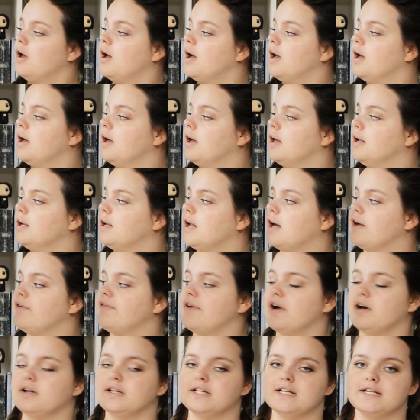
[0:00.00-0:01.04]
And I
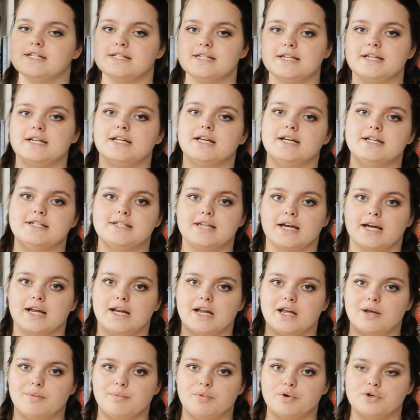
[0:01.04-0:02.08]
found this in a
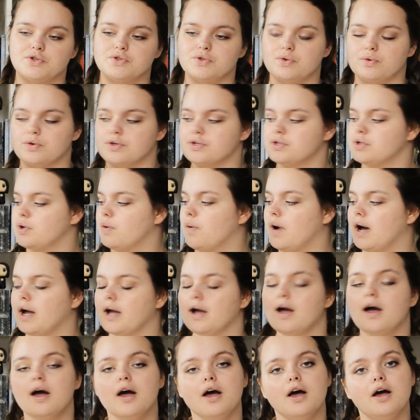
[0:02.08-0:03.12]
secondhand bookstore, so
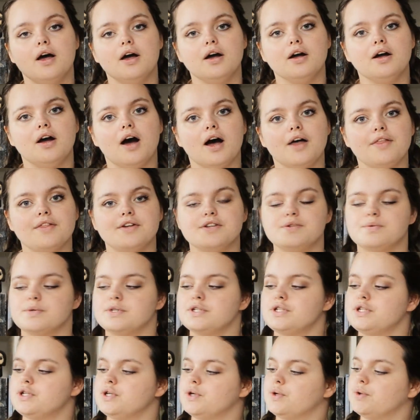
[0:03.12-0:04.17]
I got this
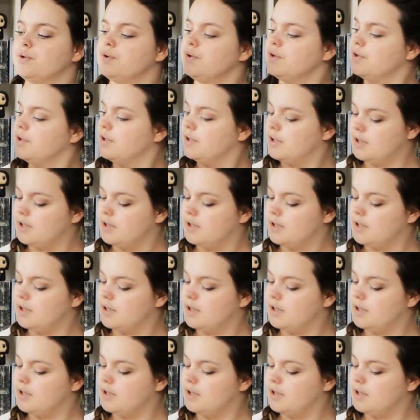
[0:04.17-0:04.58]
one too.